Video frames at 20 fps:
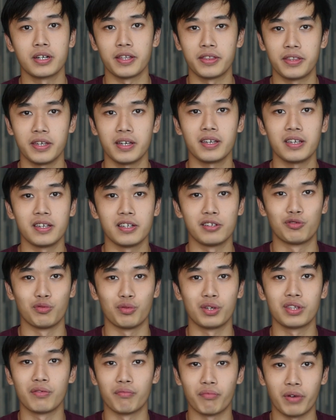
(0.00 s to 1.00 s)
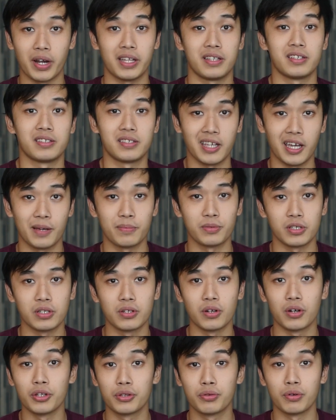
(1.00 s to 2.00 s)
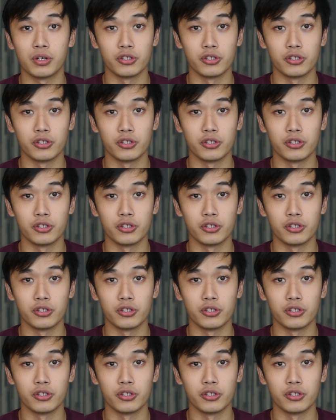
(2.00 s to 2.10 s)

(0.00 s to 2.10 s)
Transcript: and I think he's doing the right steps in order